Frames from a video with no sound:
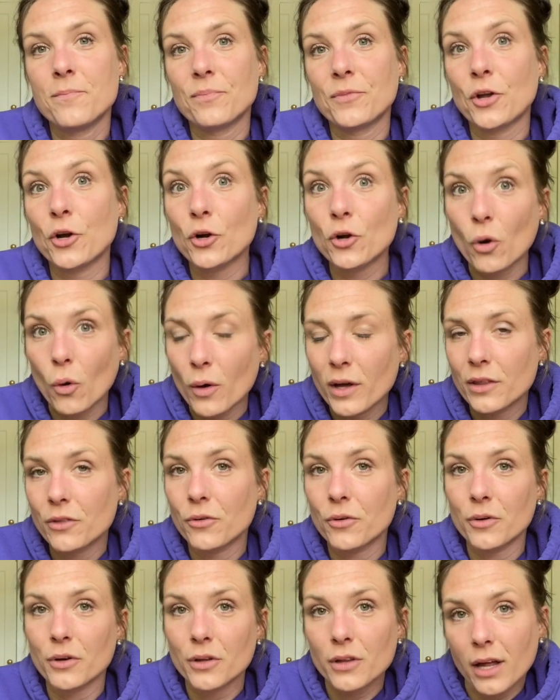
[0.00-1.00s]
You're going
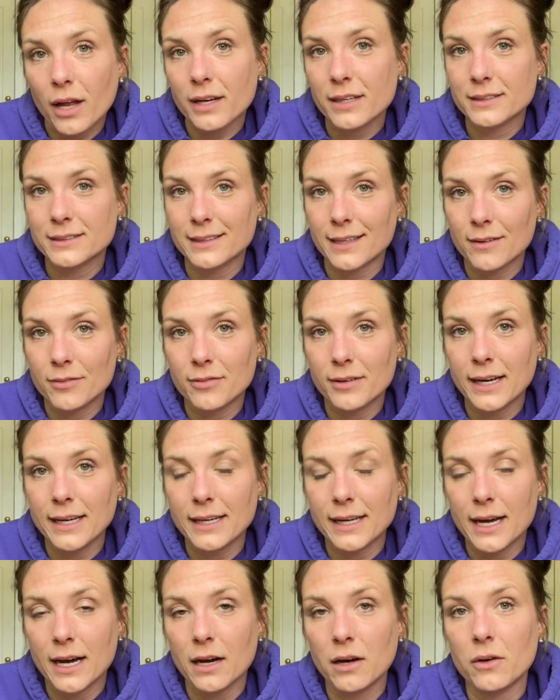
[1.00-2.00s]
through a lot of stuff right
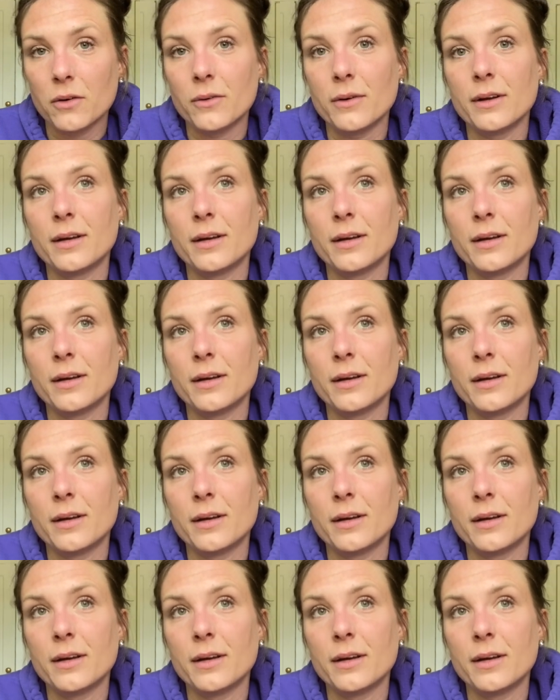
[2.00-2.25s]
now.